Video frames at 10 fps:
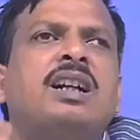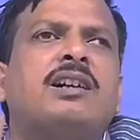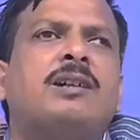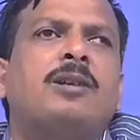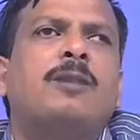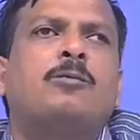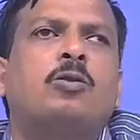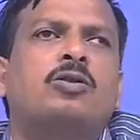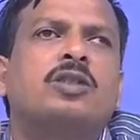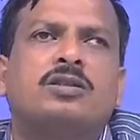developed
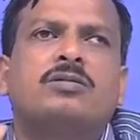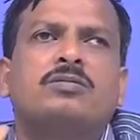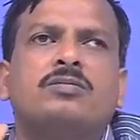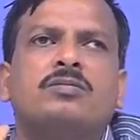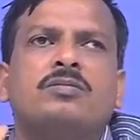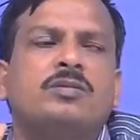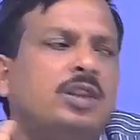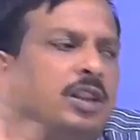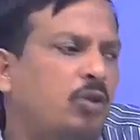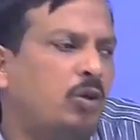courses.
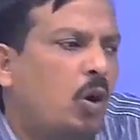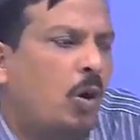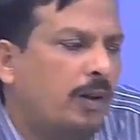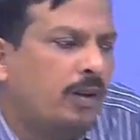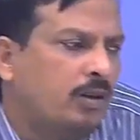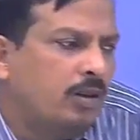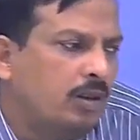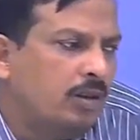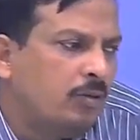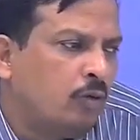It will be open,
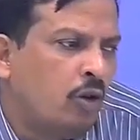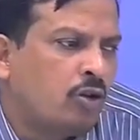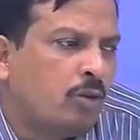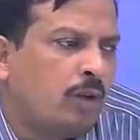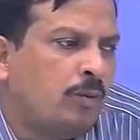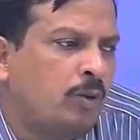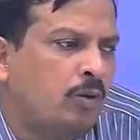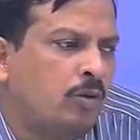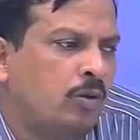course overview,